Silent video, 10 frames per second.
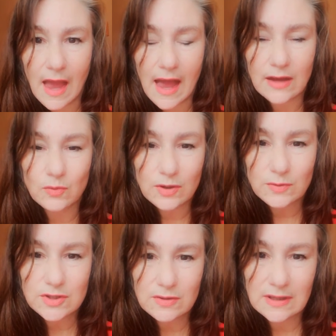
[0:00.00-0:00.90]
And what
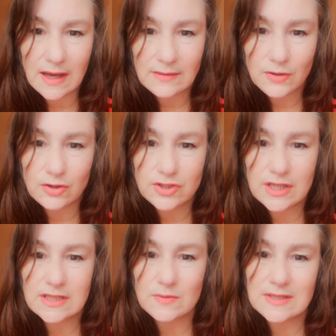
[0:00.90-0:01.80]
we do in life coaching
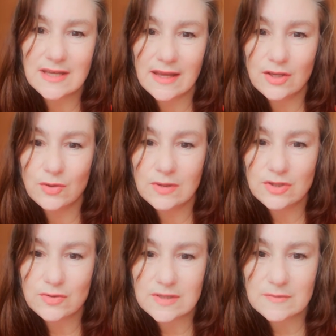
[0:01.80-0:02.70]
is we take you
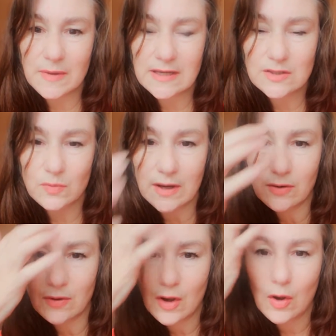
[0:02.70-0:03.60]
into a space
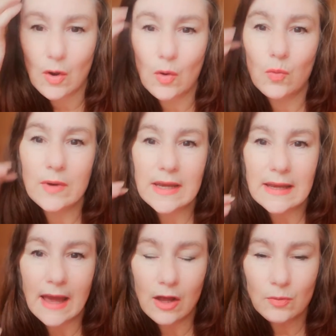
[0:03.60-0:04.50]
where we
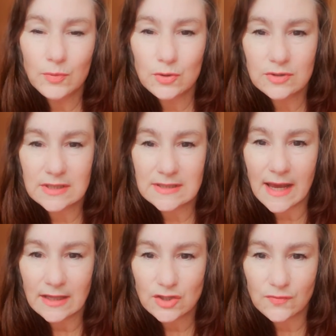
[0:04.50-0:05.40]
help you
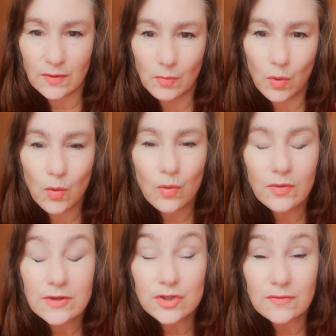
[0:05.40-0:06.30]
detach from all
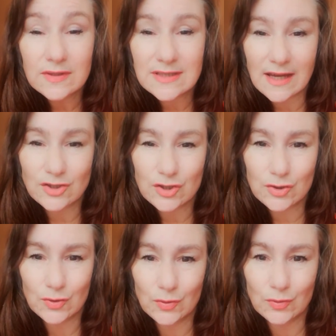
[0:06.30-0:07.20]
that you've attached
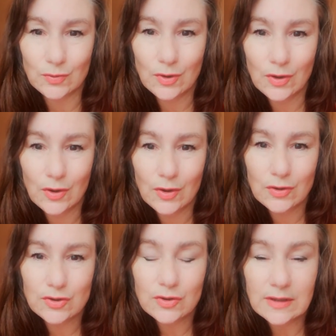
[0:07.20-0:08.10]
to
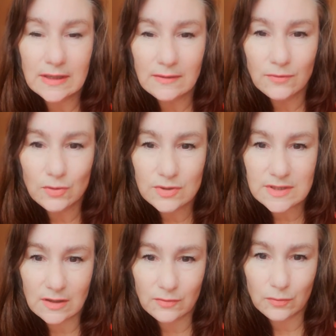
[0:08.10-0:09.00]
give you
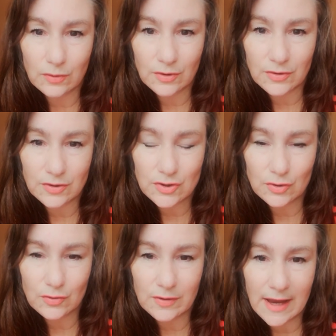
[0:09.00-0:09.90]
self-worth and to
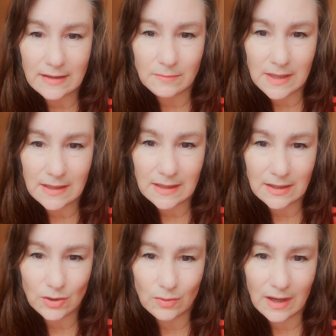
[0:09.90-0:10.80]
create meaning in
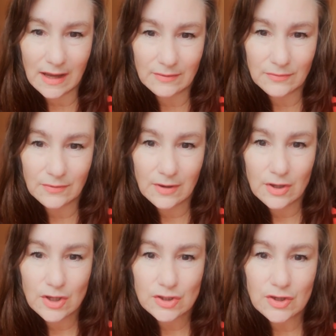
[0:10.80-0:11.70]
your life,
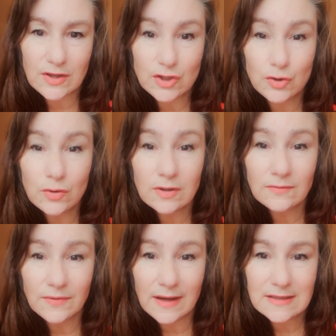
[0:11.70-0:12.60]
so that you can
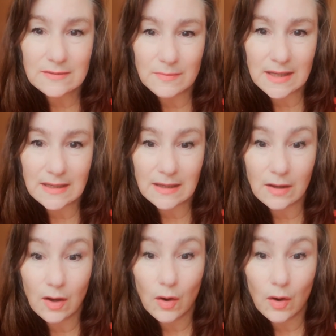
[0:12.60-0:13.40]
find meaning